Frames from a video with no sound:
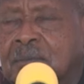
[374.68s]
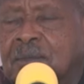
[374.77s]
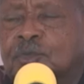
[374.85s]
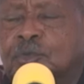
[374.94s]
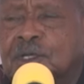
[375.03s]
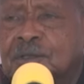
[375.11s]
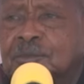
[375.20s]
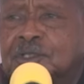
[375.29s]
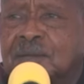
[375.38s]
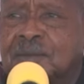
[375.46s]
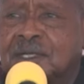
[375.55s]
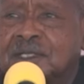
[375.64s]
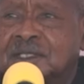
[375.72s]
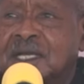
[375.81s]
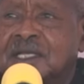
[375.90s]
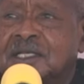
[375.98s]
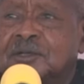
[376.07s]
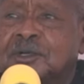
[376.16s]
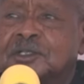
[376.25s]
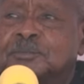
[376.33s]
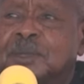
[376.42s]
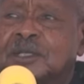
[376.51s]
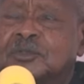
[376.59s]
But when Musamali died, he was
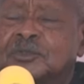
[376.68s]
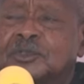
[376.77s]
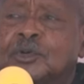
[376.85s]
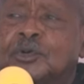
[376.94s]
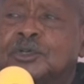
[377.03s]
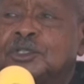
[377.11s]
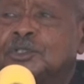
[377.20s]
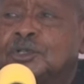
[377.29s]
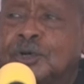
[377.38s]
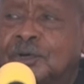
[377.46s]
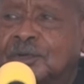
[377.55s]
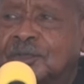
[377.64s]
part of the original